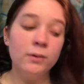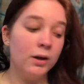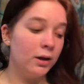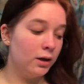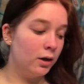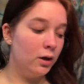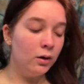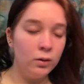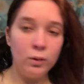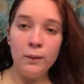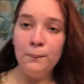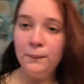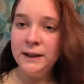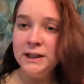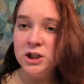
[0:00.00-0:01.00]
We're gonna go
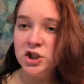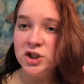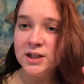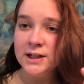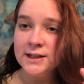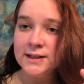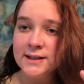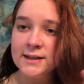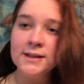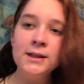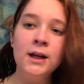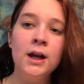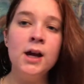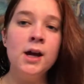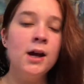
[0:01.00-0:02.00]
bleach this,
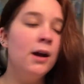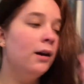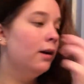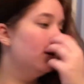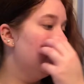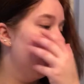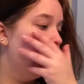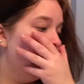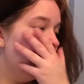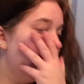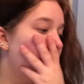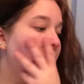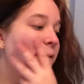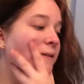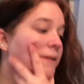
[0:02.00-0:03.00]

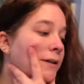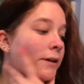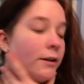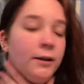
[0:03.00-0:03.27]
and